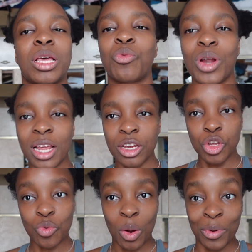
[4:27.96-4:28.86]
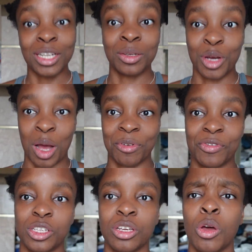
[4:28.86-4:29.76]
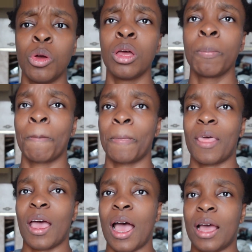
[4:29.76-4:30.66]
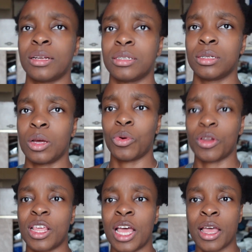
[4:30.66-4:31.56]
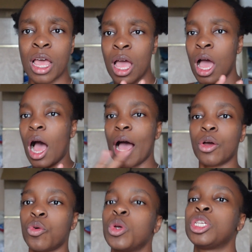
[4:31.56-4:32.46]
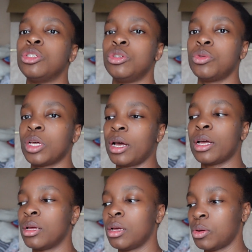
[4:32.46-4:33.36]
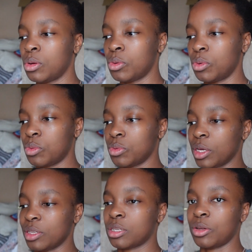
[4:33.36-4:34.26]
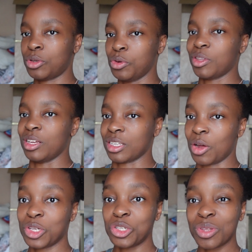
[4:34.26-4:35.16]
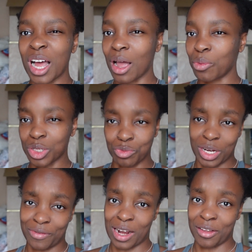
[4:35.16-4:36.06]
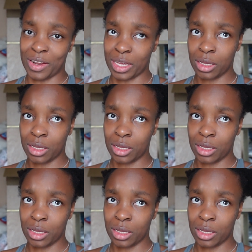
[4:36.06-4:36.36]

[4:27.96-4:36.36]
when I knew I wanted to become a physio and all of that, I always knew that so 2 things. I always knew that I wasn't really a fan of